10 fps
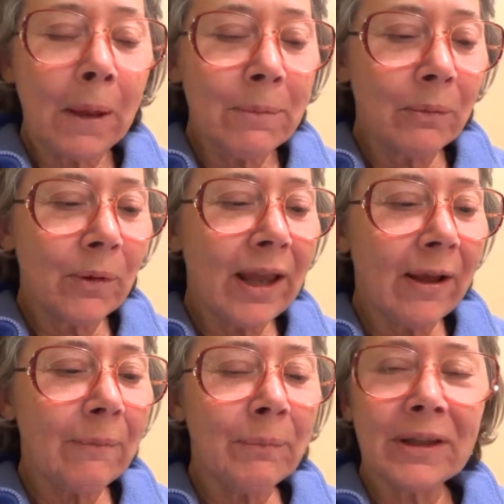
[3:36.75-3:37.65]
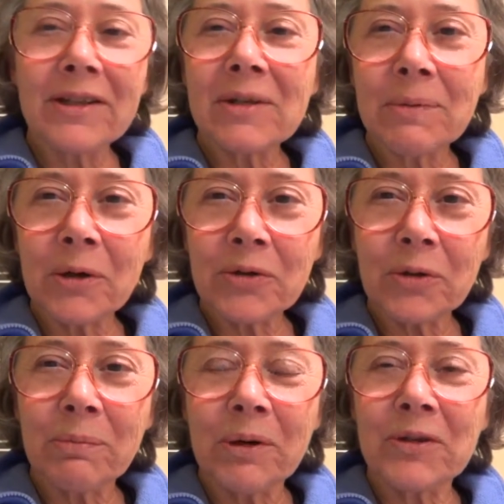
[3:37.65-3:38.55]
but we but the
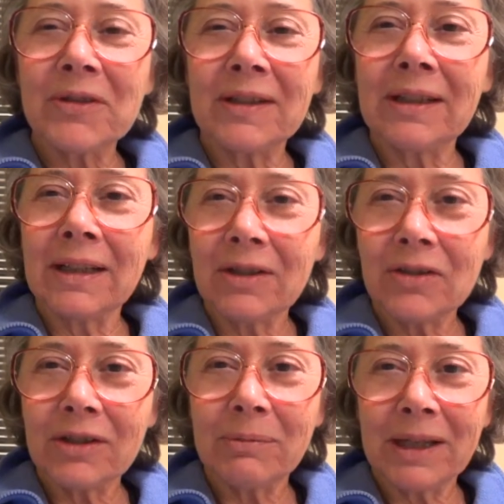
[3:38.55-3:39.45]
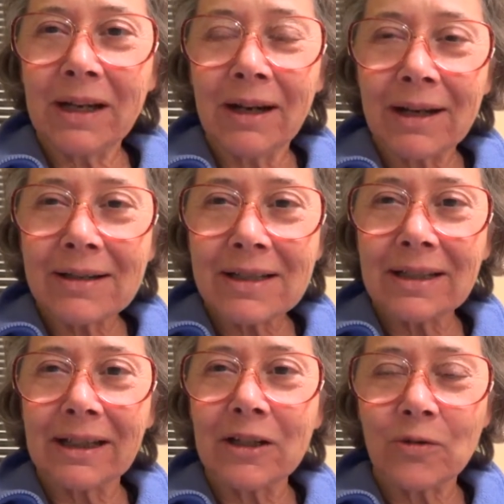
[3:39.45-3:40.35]
spiritual person needs to be
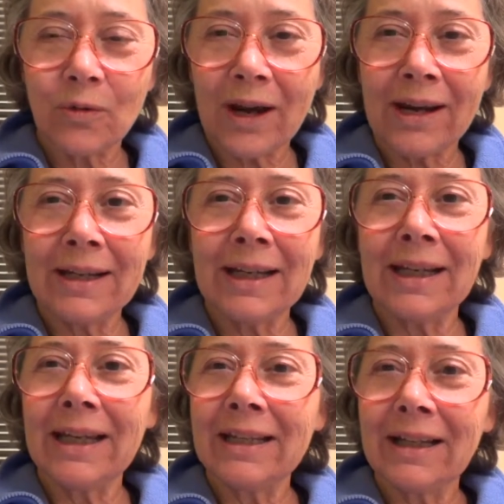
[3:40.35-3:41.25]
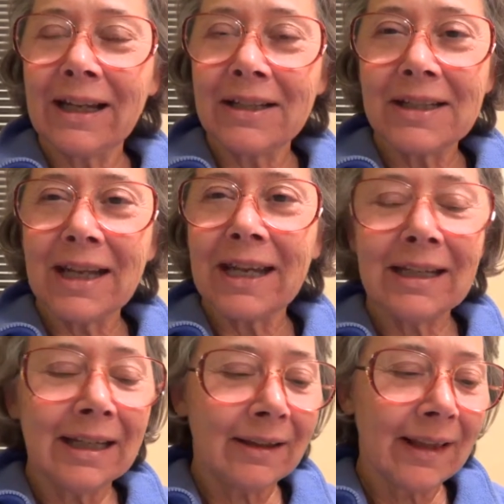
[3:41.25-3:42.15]
constantly training and
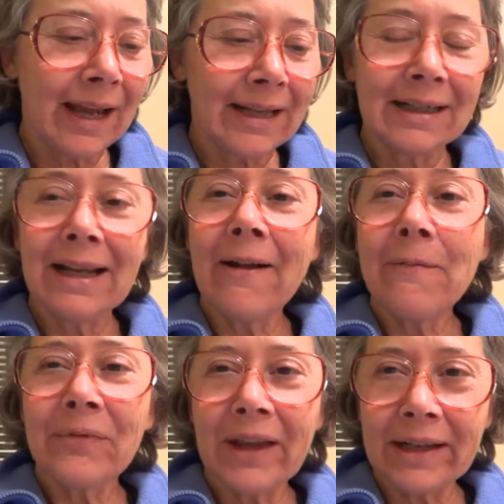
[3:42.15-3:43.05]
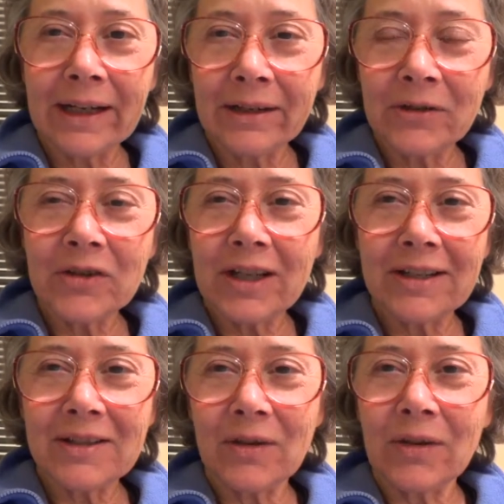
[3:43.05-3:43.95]
containing that that
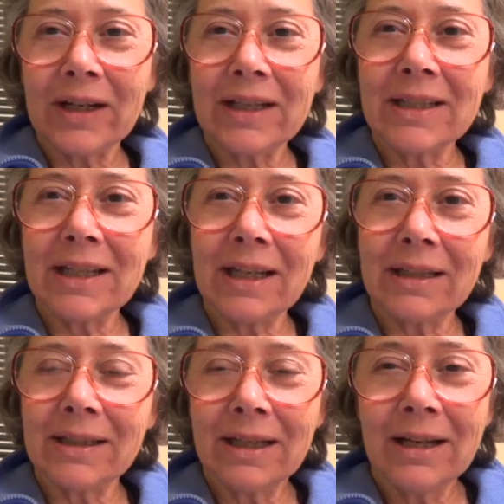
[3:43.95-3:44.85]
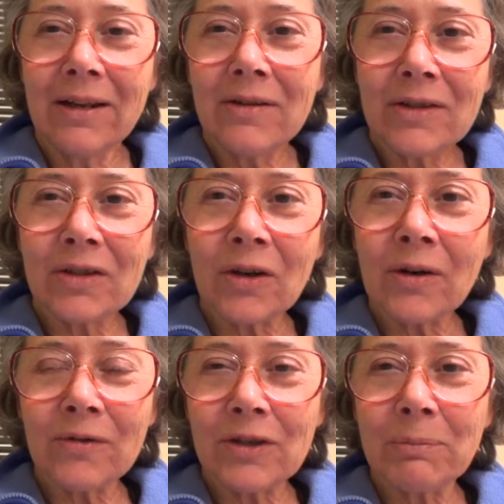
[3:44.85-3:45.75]
energy so that it it
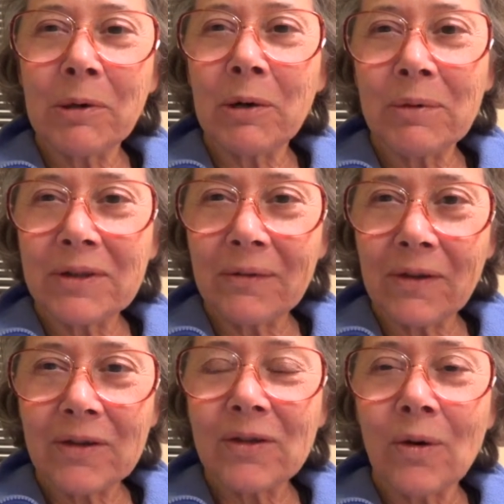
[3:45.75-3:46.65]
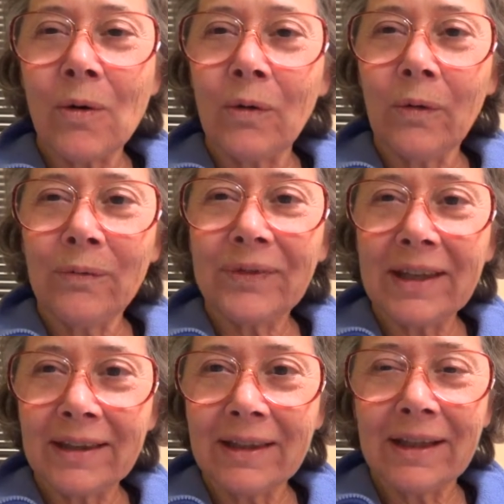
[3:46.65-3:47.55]
serves the purpose of the soul
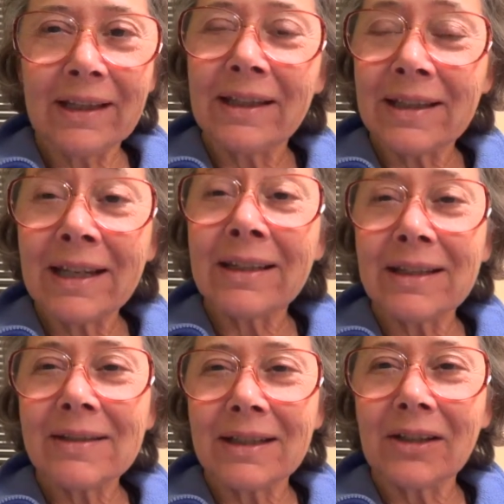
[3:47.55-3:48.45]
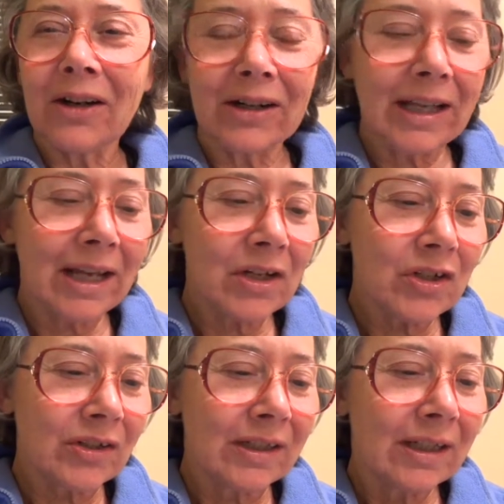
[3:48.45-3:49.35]
in in in this
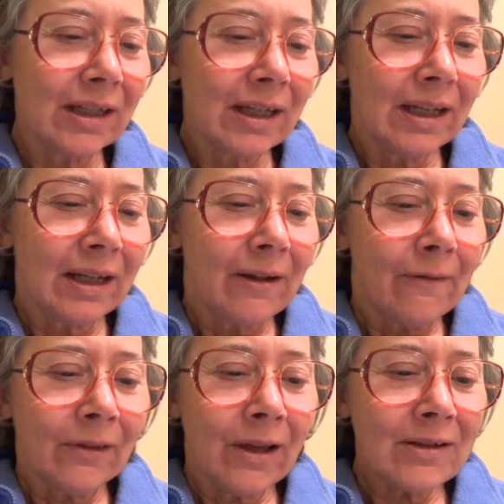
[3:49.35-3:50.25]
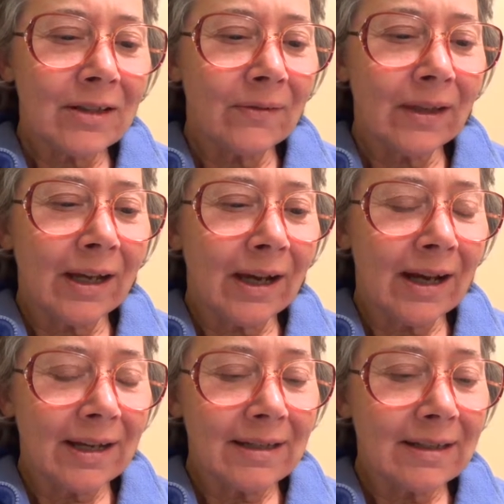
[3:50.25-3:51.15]
incarnation. Lust of the
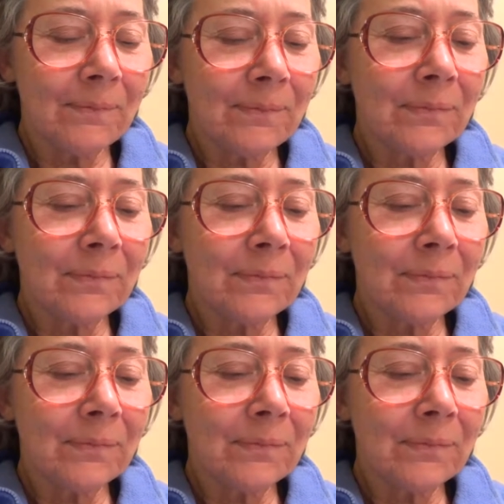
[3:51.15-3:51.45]
eyes.